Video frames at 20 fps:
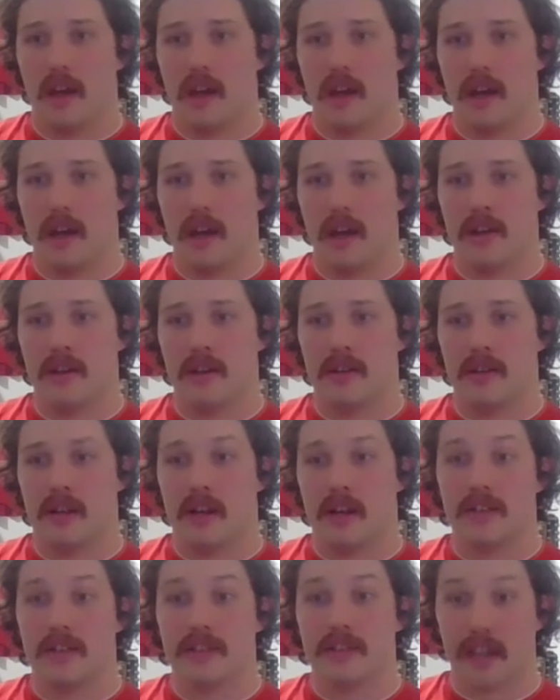And
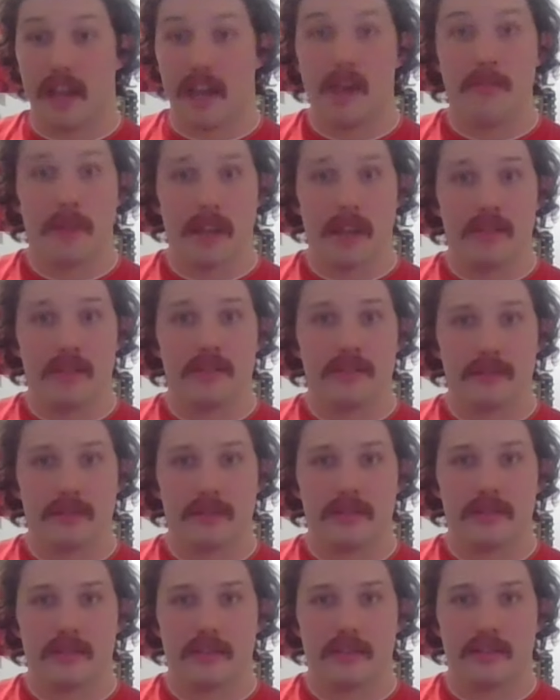I was like, "Hey, man,
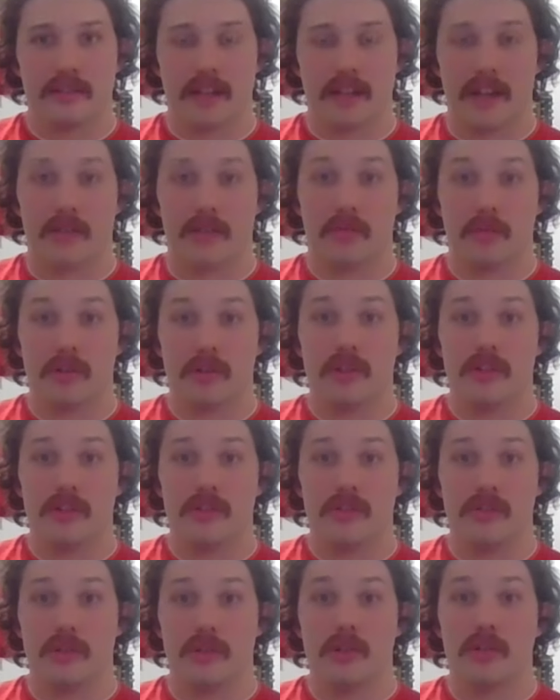like, who do
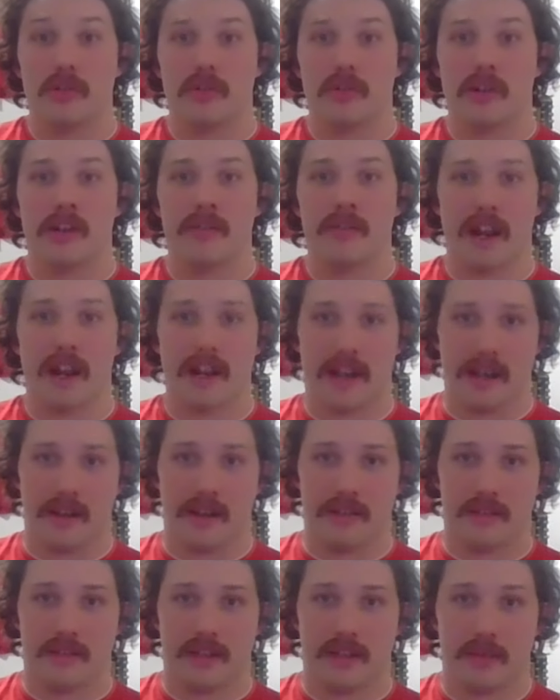you read right
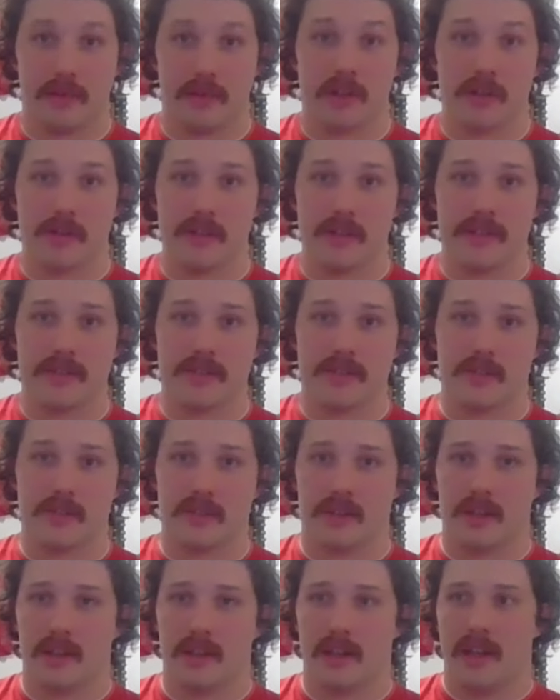now? Like, what are you into?"
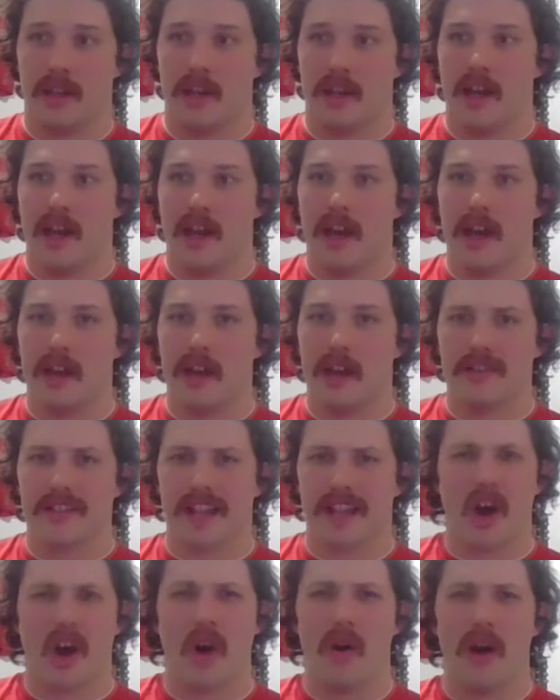And he was
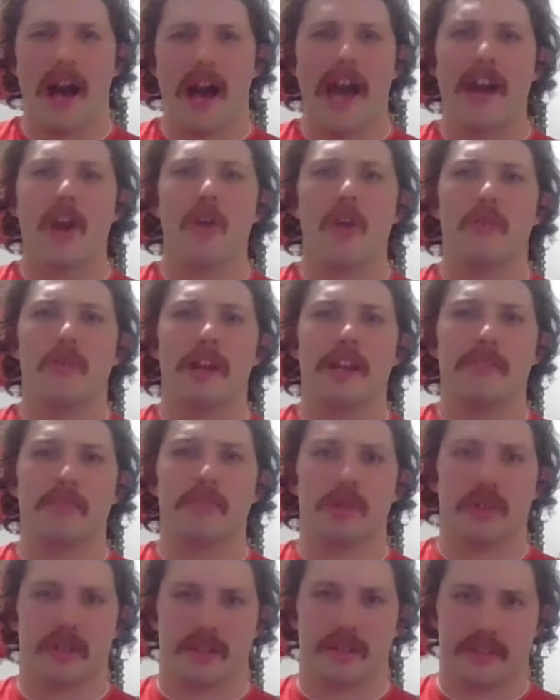like, "Oh, I don't read
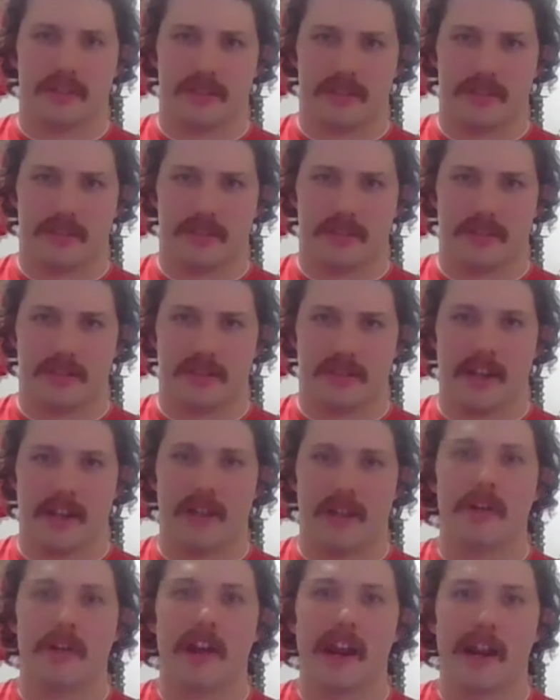books.
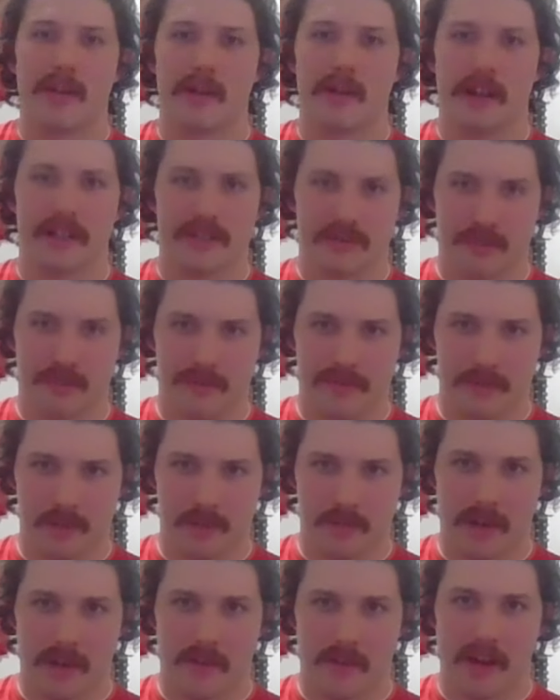I don't want anyone else to
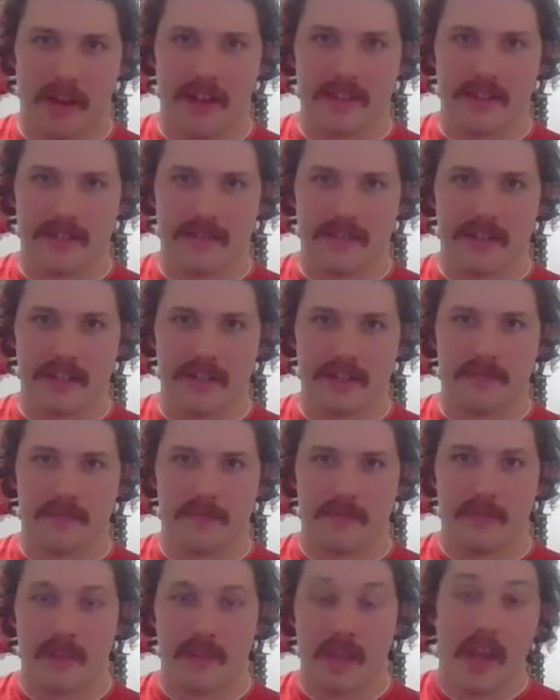influence my creativity."
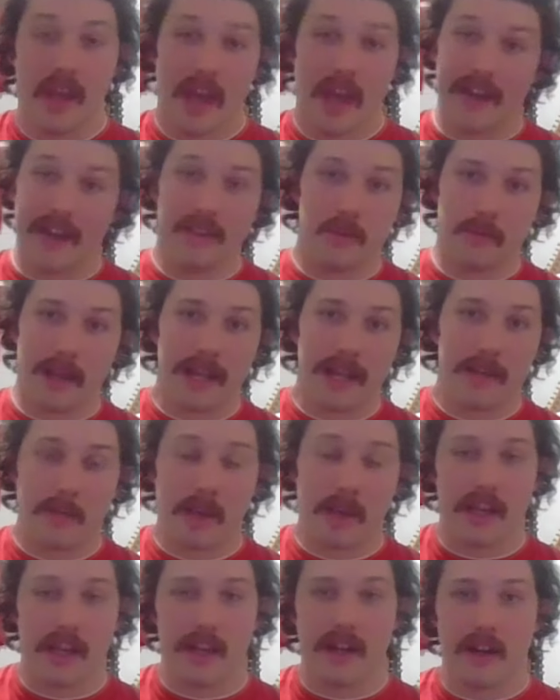And in the back of
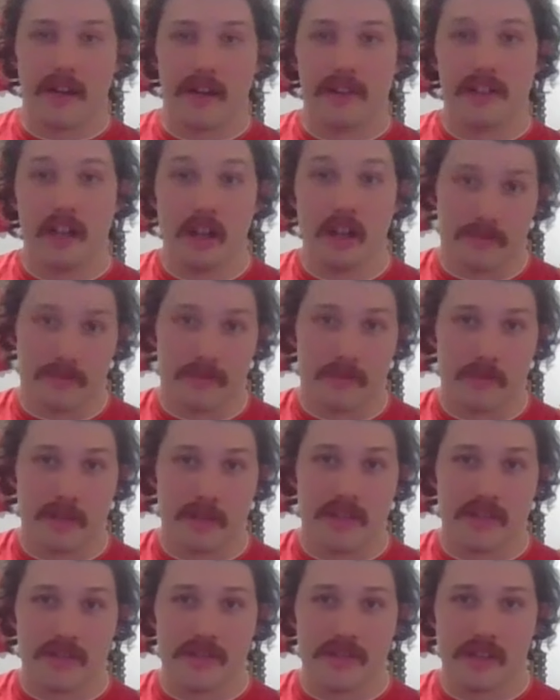my head, I went, "Oh, that
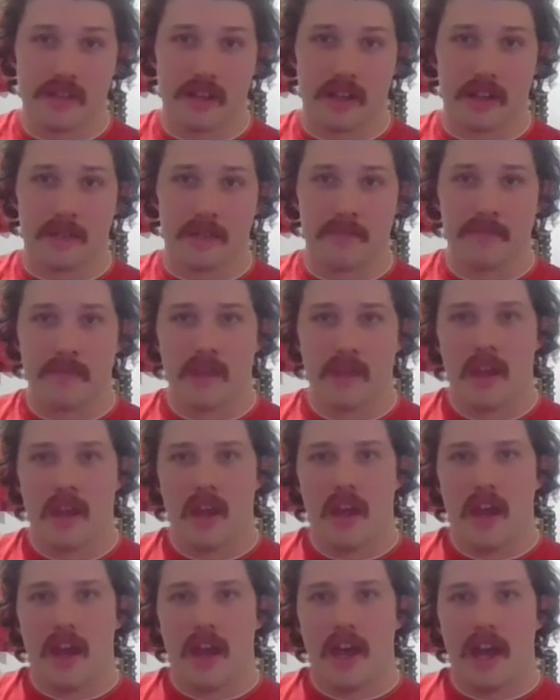means you suck."
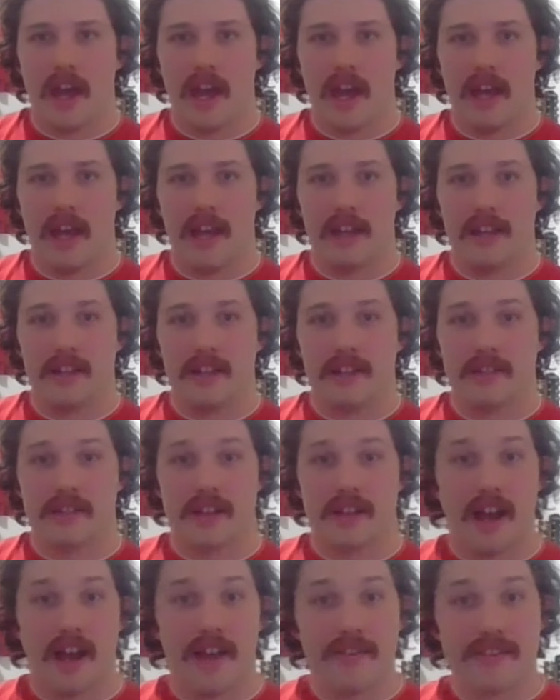And
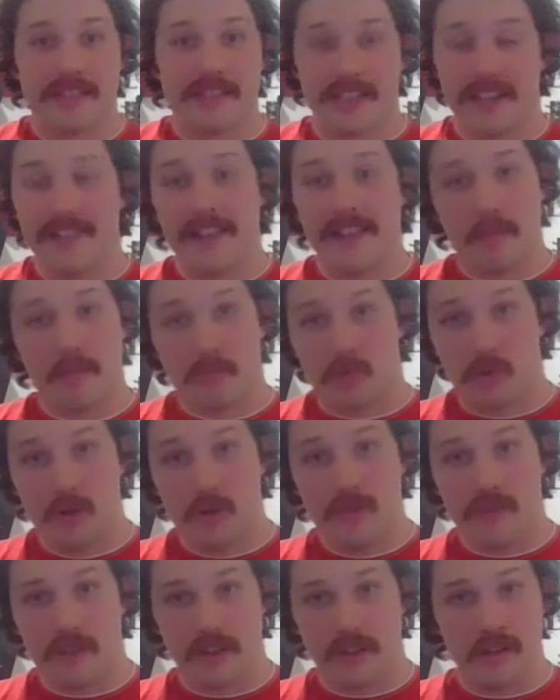I've seen that
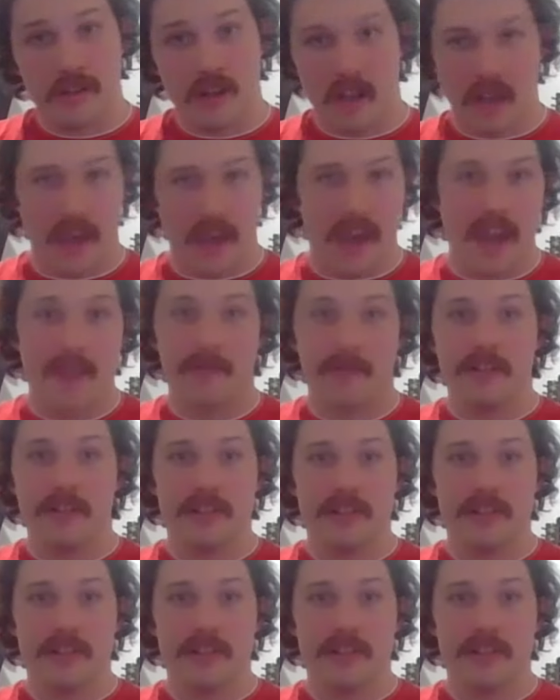proven every